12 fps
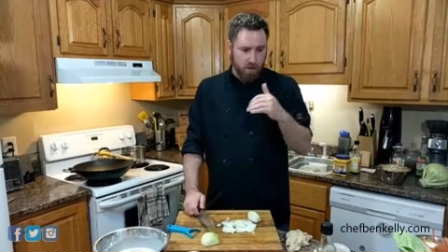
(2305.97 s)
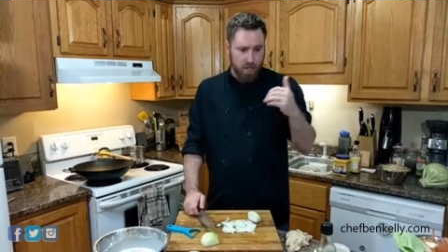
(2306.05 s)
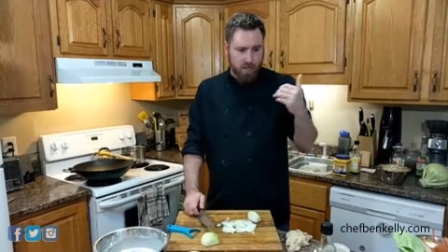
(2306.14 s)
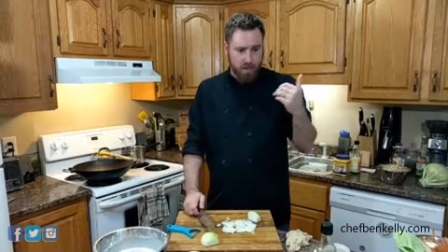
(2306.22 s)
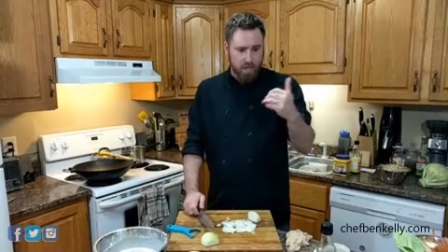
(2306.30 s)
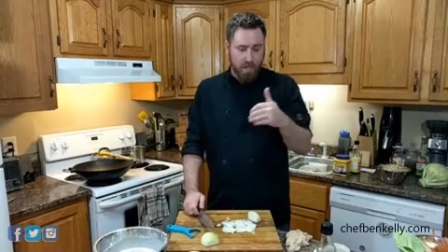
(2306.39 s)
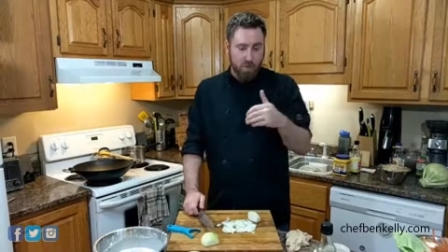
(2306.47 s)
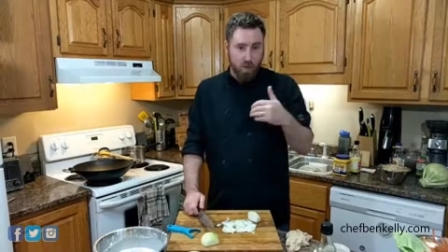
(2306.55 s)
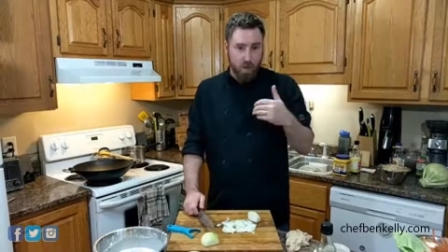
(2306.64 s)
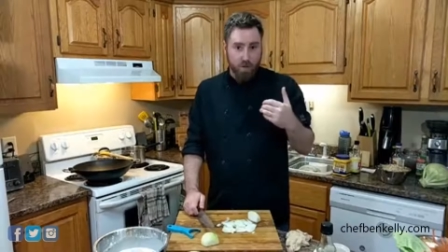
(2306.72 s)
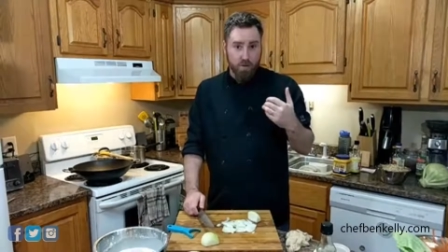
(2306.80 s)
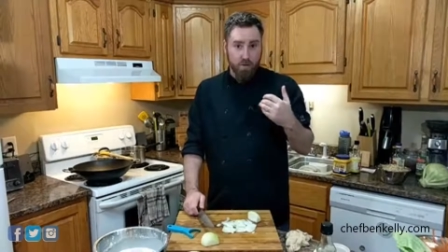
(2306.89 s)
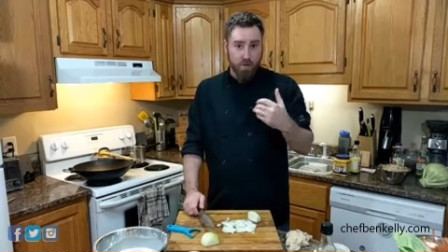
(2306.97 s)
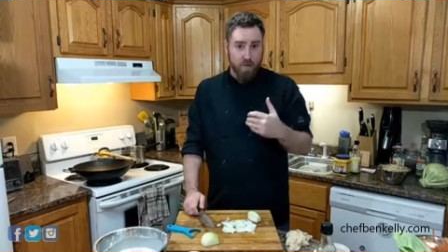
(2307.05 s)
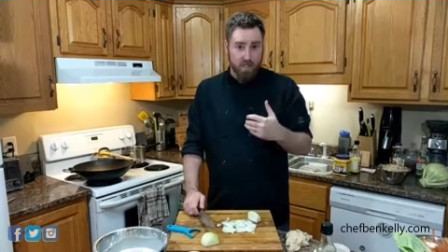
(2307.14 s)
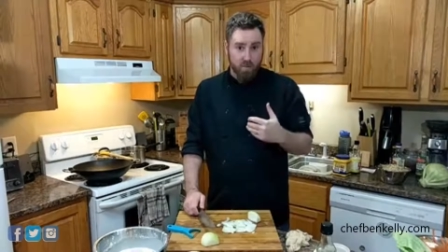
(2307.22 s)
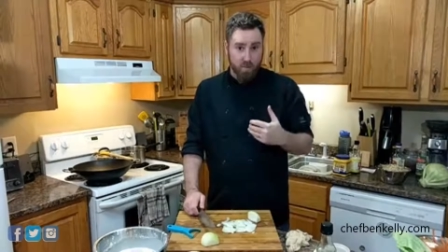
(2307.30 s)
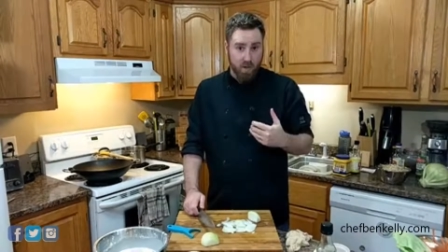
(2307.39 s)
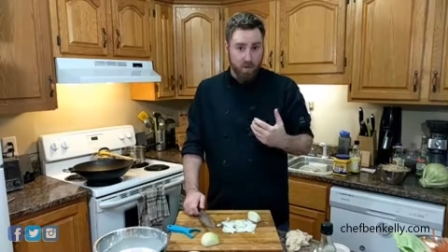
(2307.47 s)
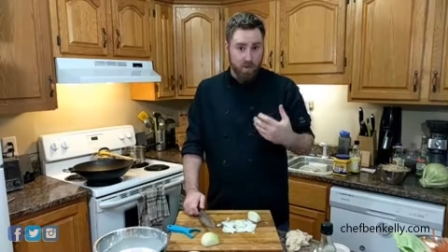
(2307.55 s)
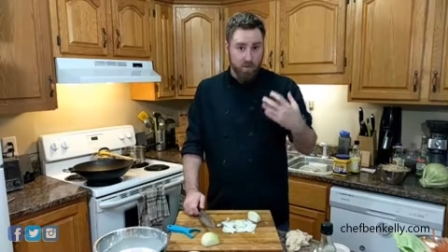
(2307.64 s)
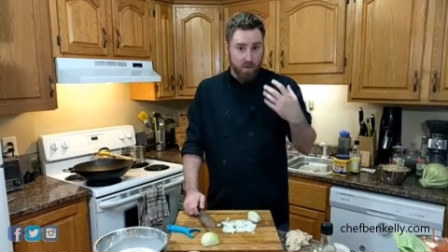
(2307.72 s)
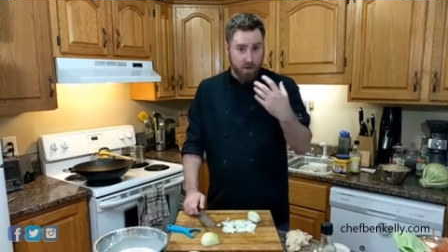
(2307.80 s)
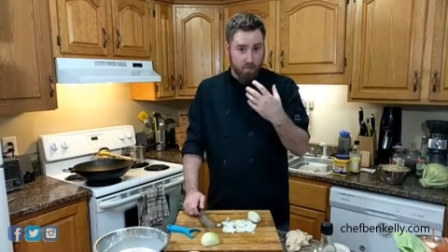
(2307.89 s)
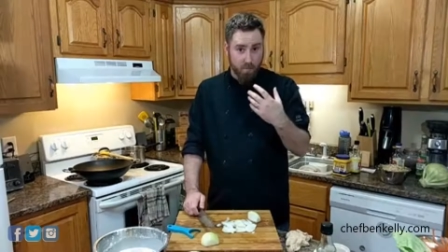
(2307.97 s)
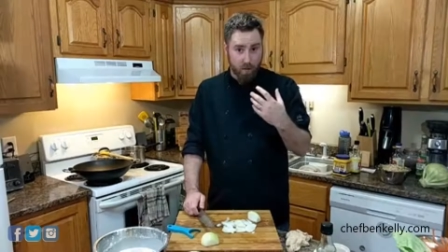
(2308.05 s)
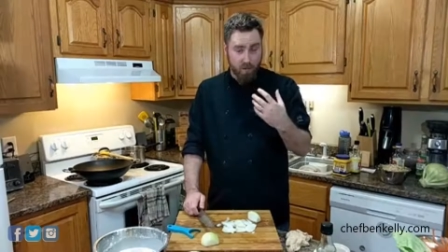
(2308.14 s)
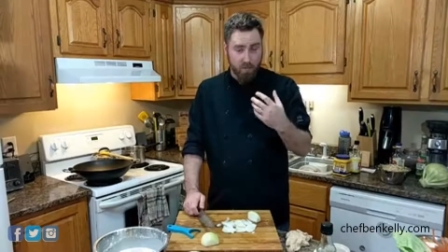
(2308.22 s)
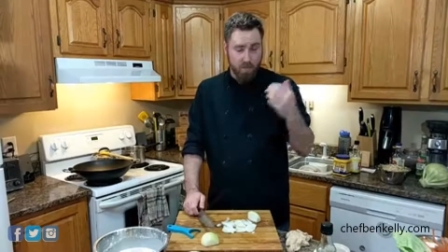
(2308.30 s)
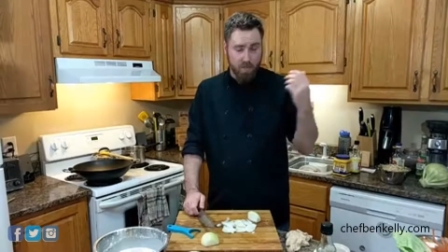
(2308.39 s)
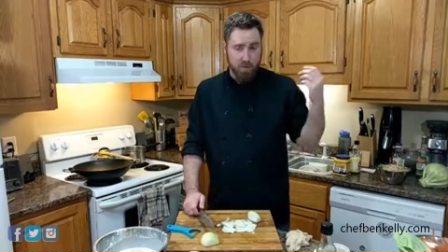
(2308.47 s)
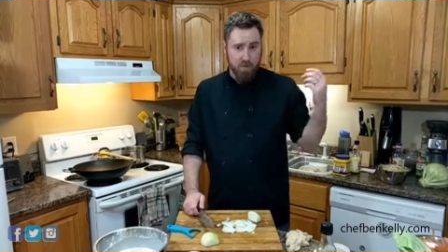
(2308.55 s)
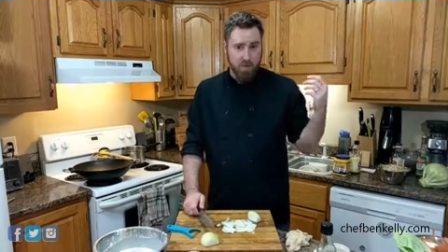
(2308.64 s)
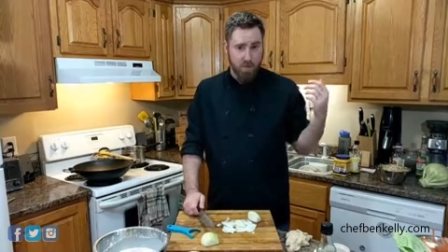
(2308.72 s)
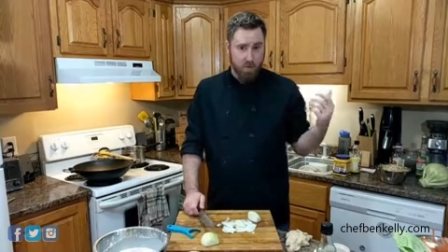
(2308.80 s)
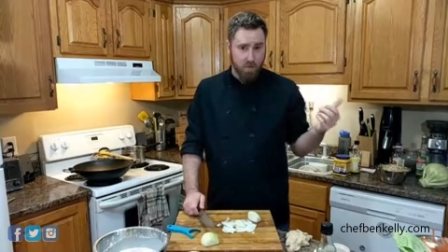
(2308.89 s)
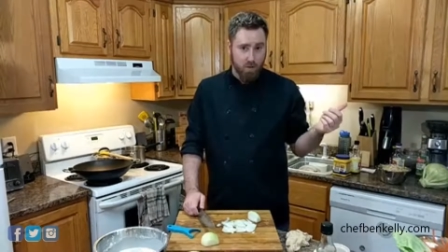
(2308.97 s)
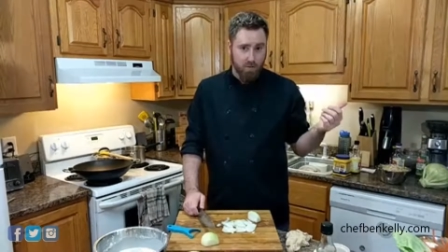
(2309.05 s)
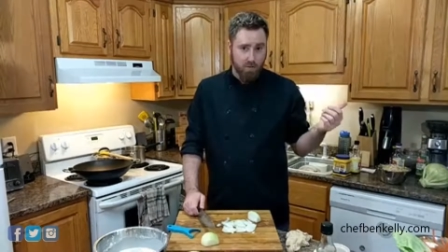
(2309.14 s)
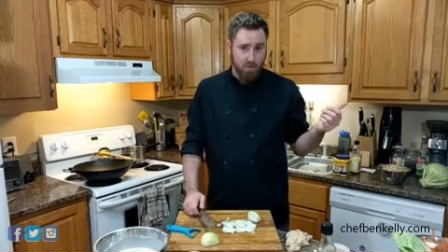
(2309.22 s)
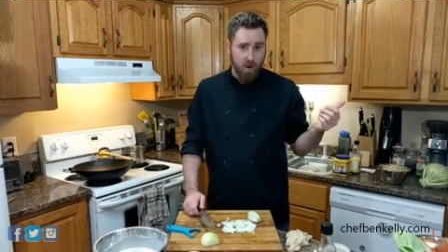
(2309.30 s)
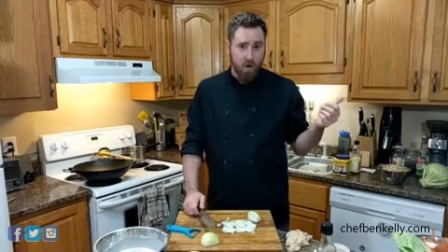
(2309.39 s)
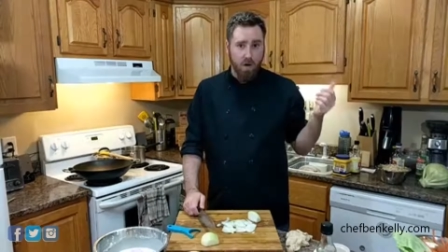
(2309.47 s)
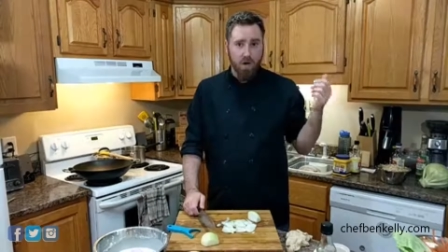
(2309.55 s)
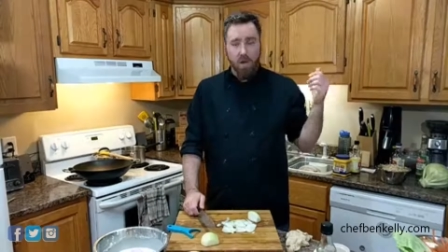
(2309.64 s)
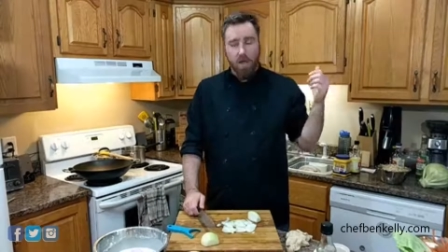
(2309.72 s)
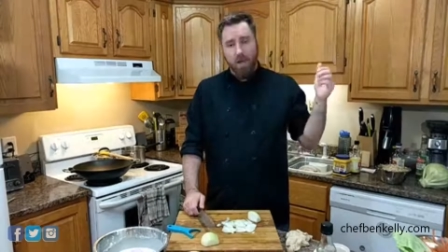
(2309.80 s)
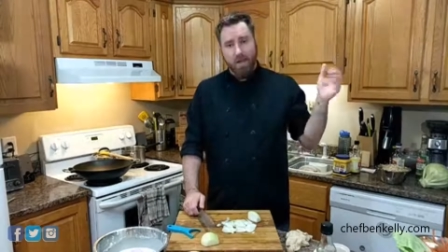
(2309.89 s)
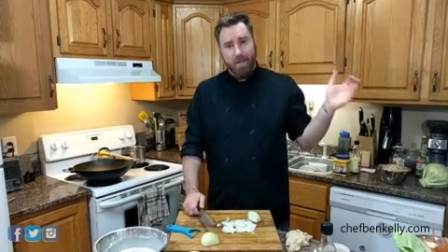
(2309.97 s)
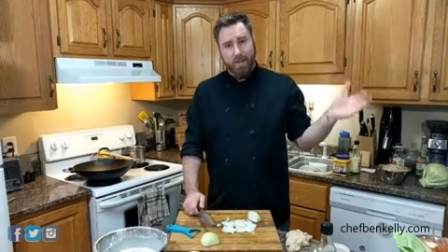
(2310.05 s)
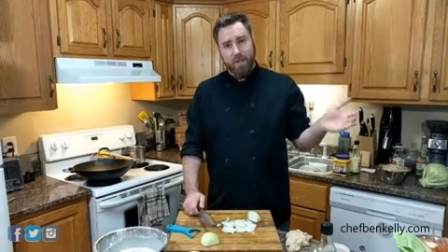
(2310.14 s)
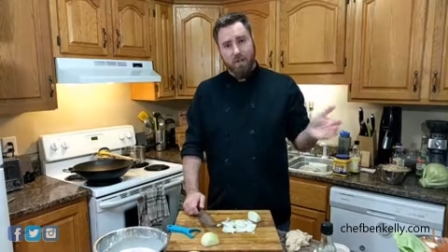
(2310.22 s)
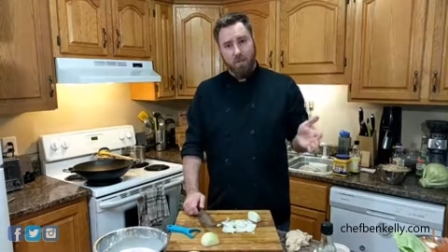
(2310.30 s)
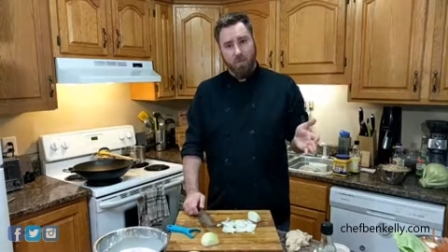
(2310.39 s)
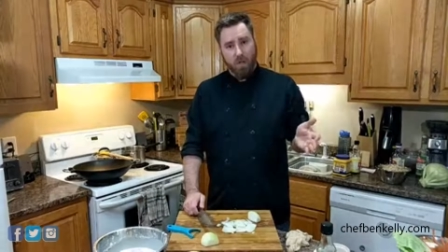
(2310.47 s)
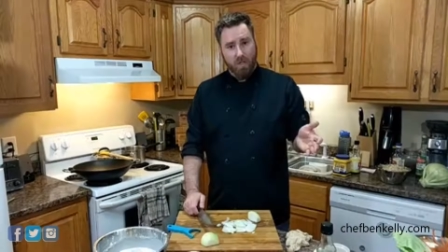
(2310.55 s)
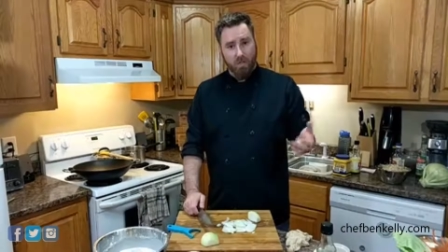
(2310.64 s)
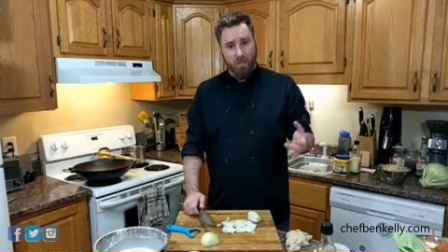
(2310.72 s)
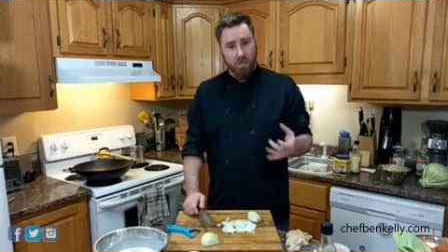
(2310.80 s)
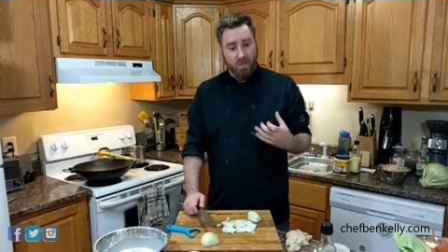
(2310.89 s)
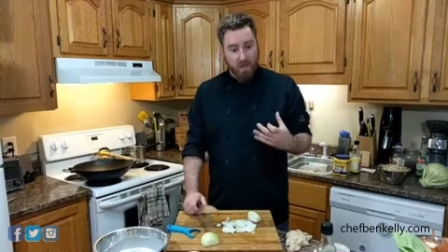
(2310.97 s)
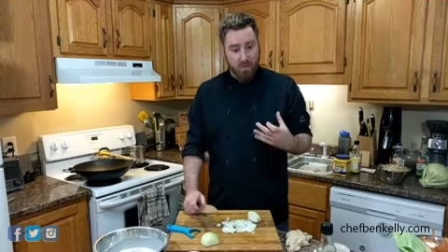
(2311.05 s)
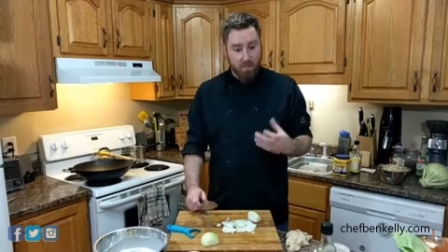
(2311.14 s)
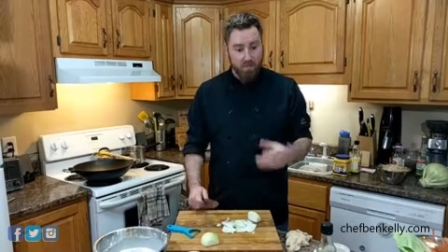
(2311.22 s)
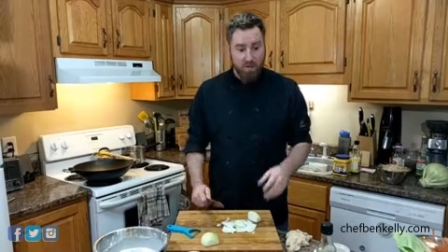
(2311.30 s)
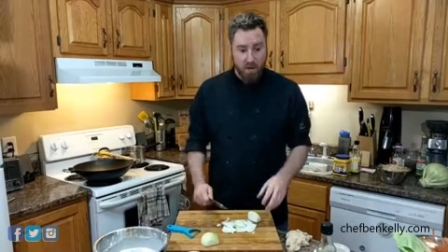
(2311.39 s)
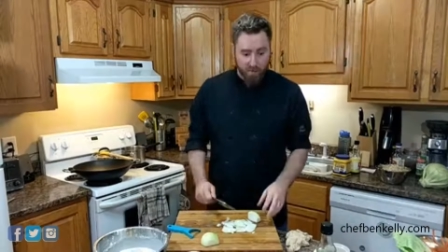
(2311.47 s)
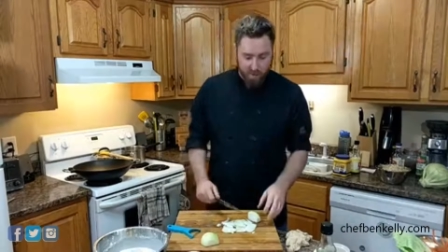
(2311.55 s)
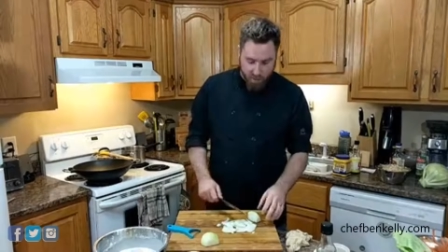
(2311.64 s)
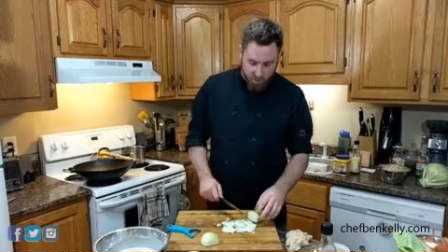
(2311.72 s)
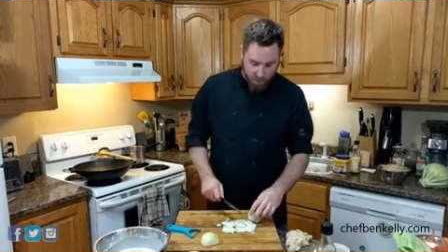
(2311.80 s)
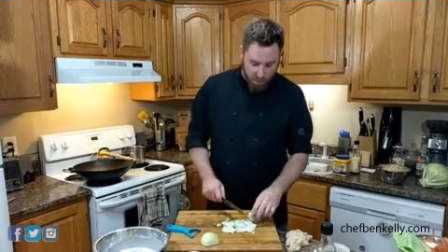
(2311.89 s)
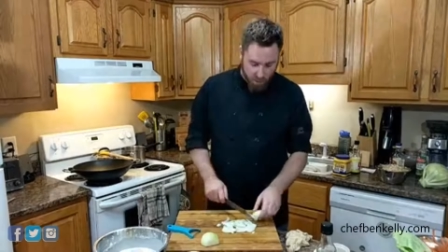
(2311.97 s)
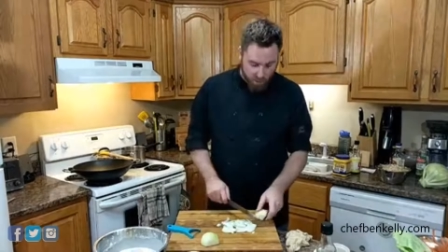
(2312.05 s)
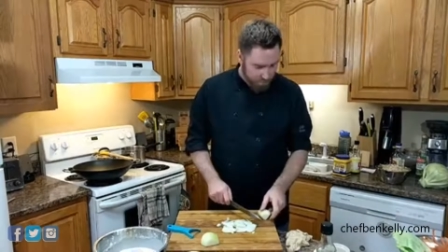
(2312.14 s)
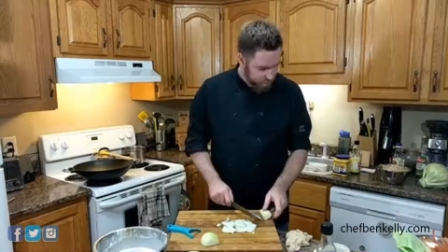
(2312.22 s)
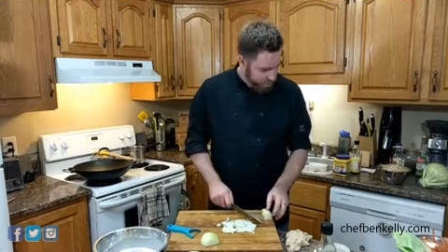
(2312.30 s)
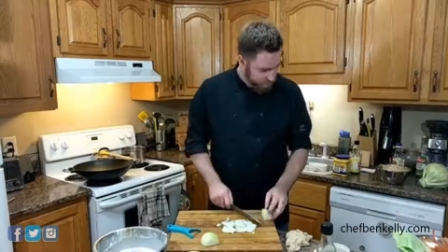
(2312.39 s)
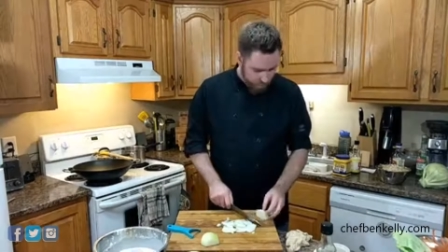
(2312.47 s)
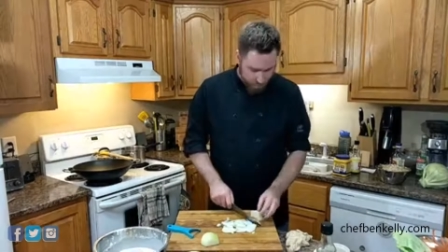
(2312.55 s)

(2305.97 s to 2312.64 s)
or like late winter, they're a lot sweeter, so they don't burn as much. But in the early fall and into the winter, they can be very, very strong.